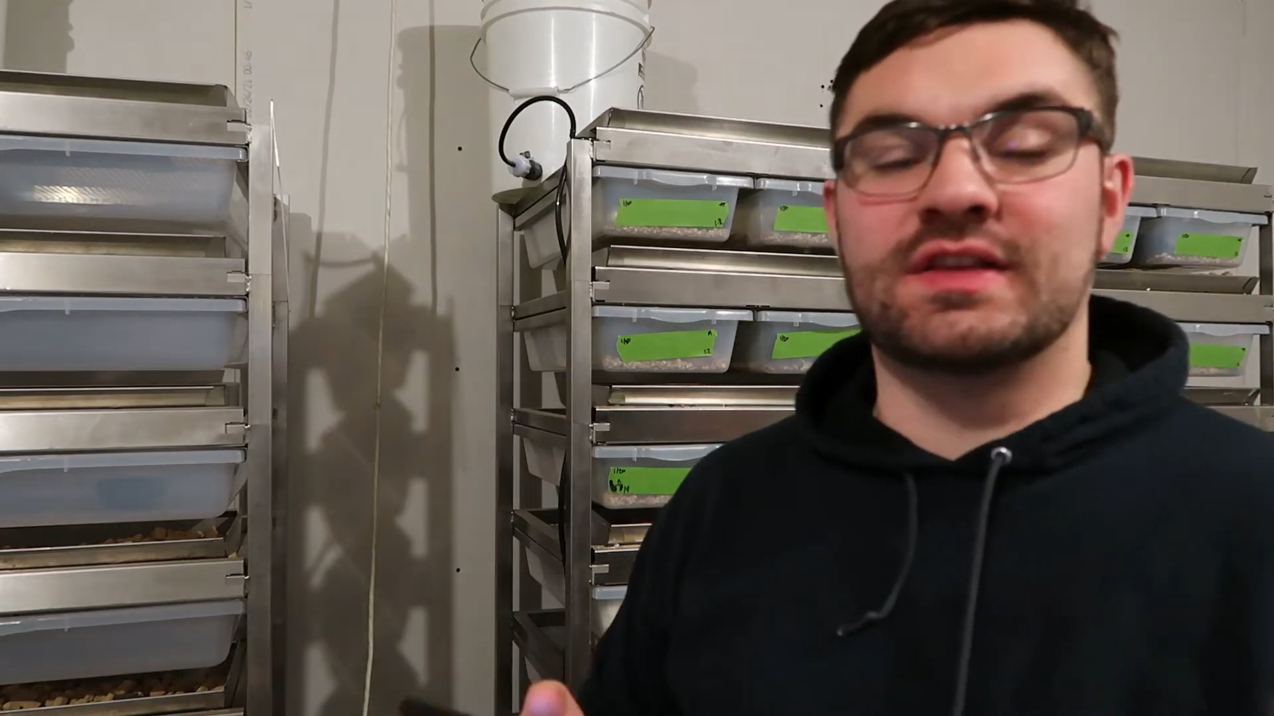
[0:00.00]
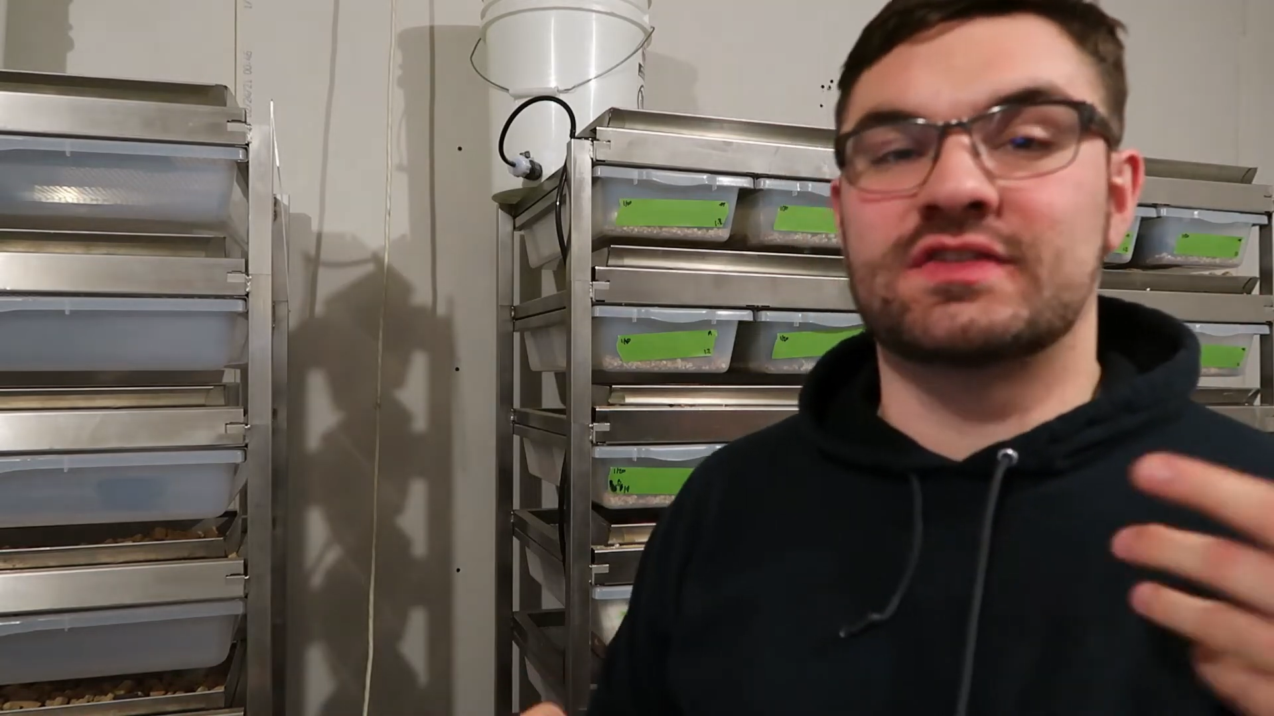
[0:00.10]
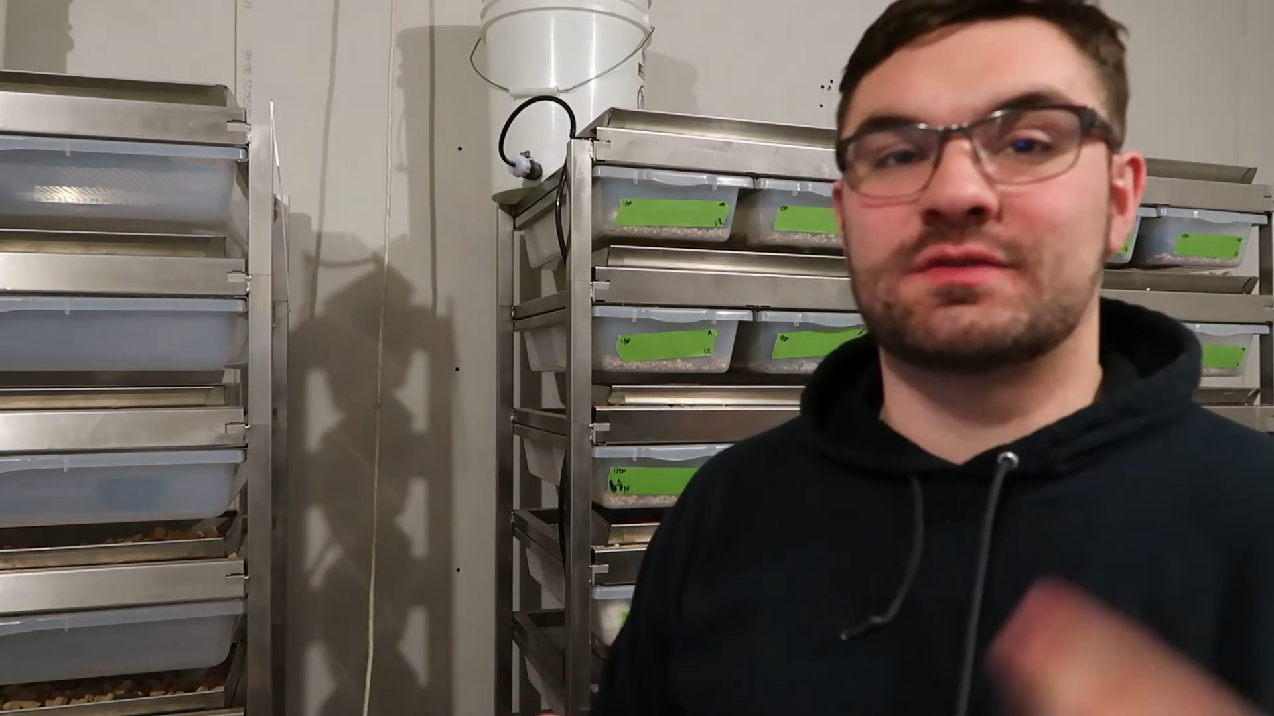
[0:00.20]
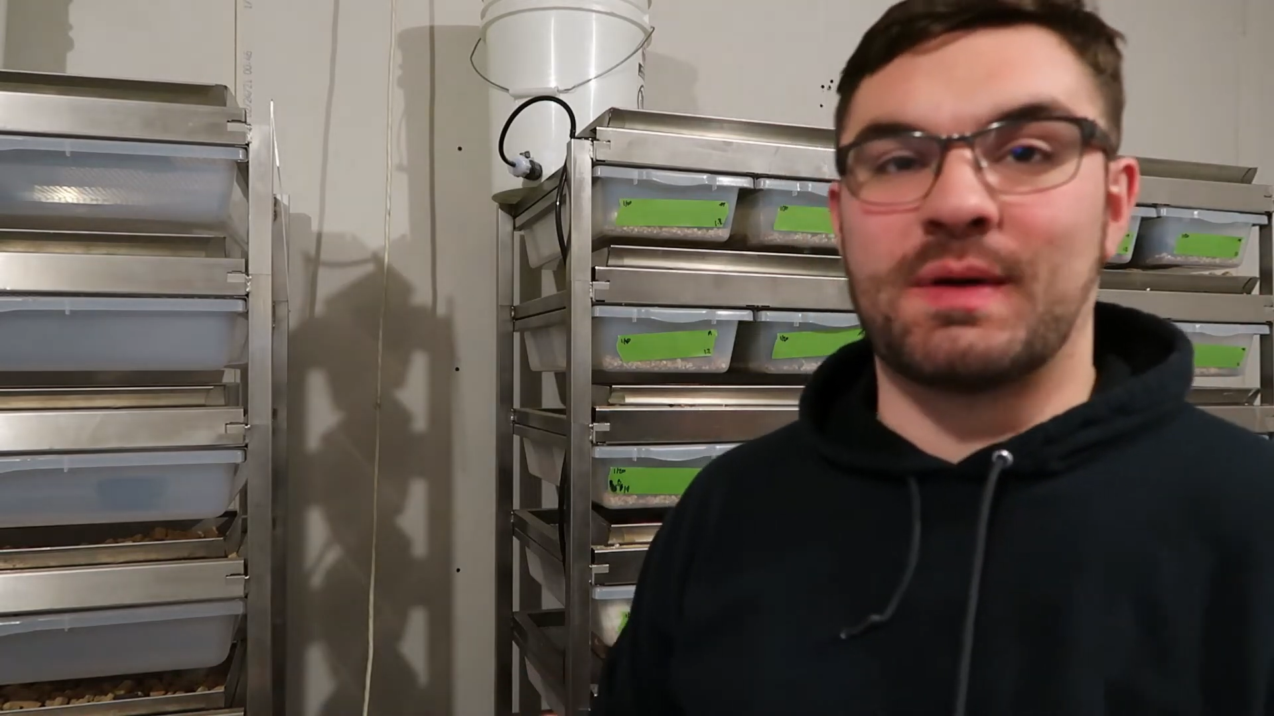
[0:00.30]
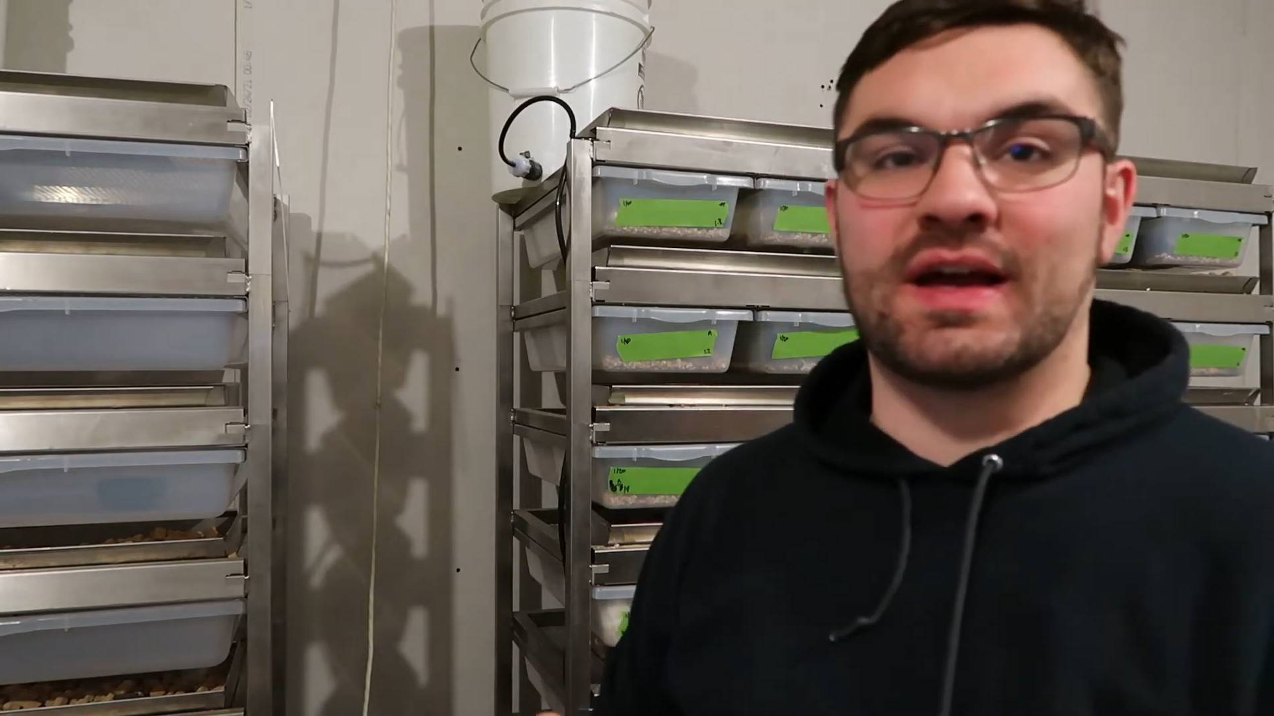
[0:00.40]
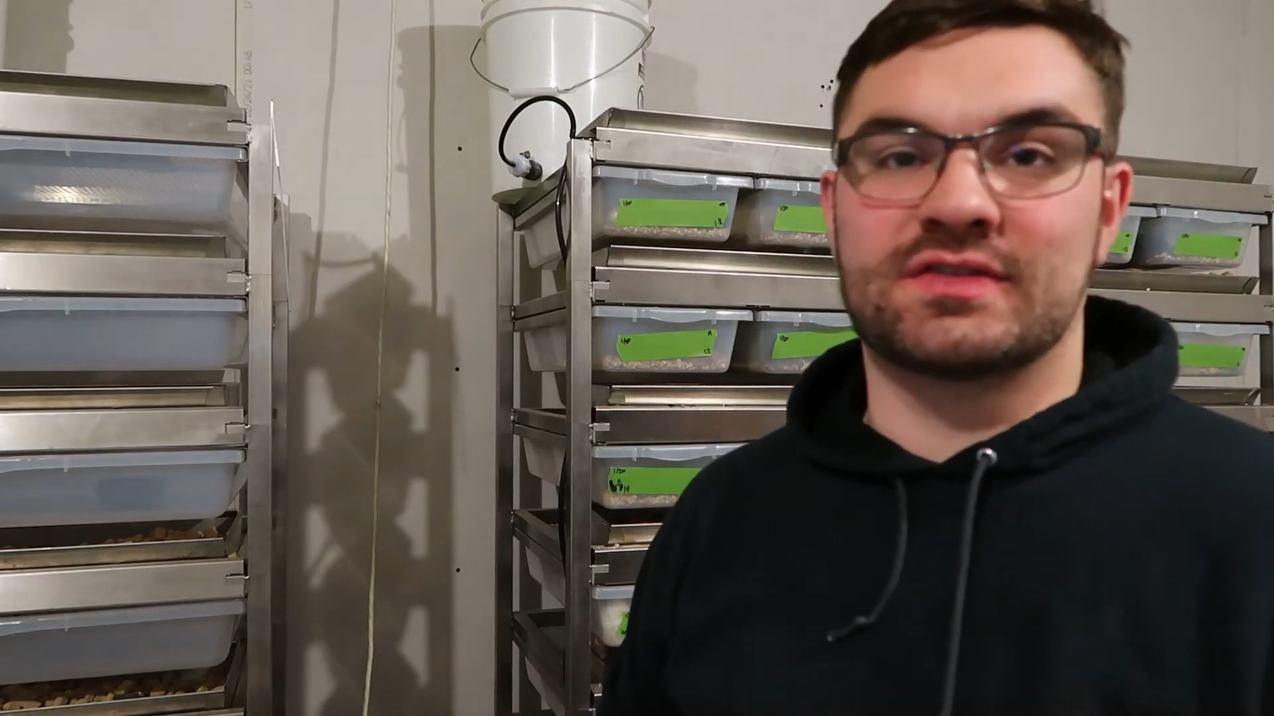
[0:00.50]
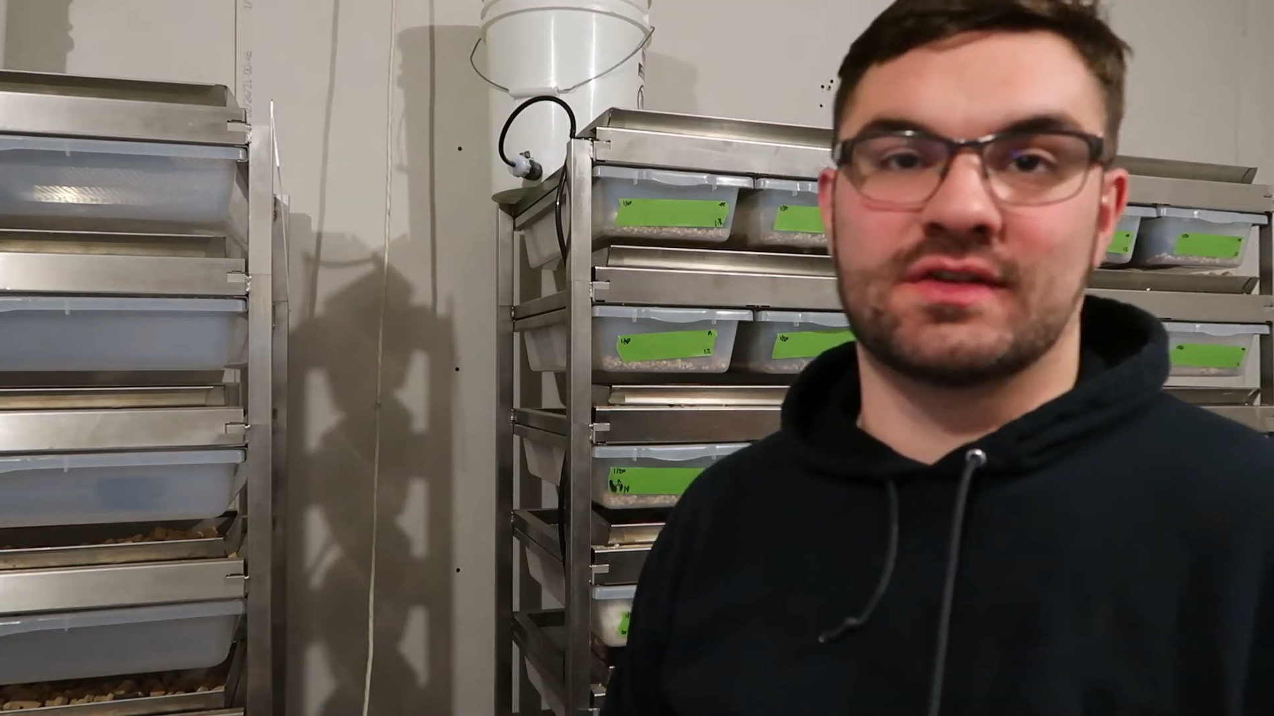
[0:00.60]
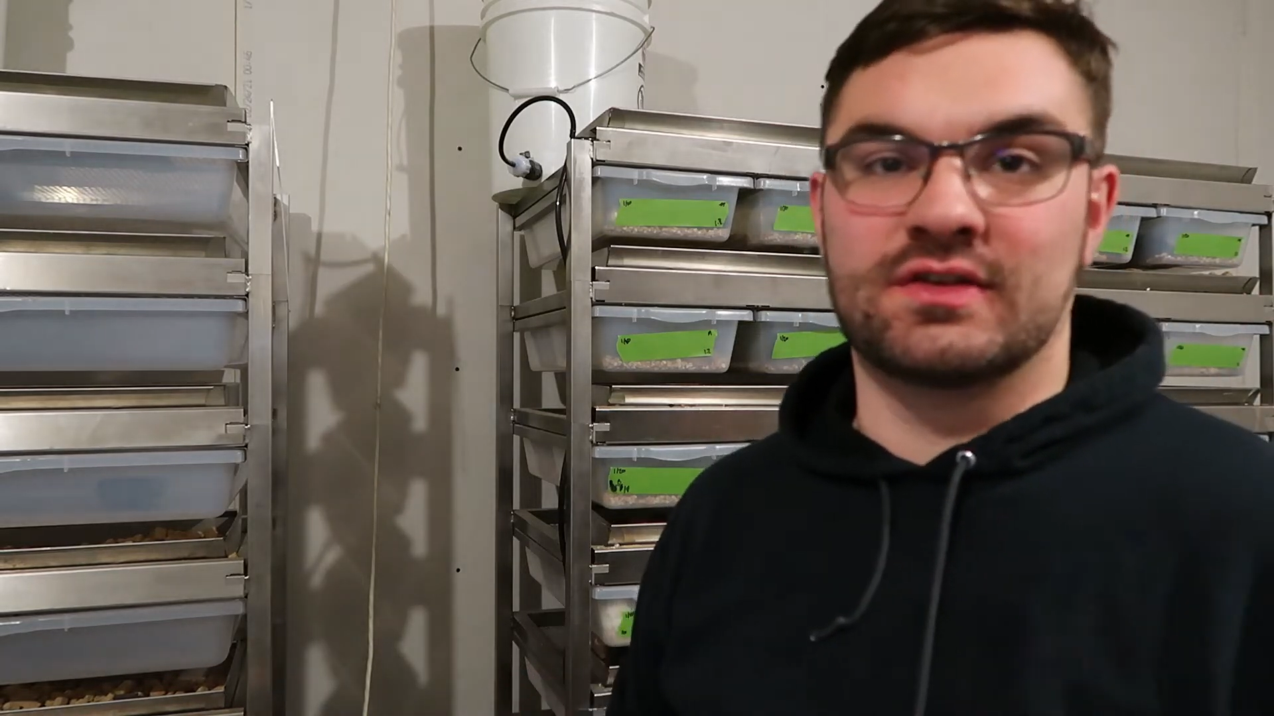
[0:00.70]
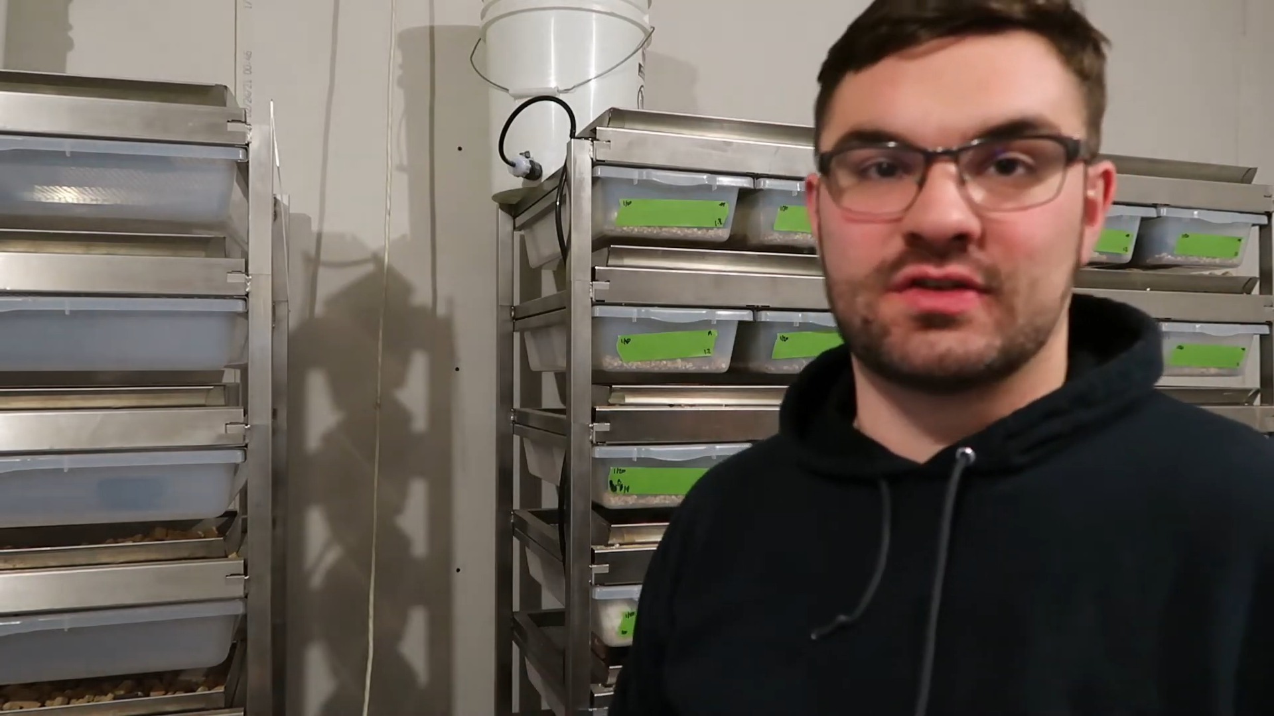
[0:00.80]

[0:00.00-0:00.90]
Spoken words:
specs of the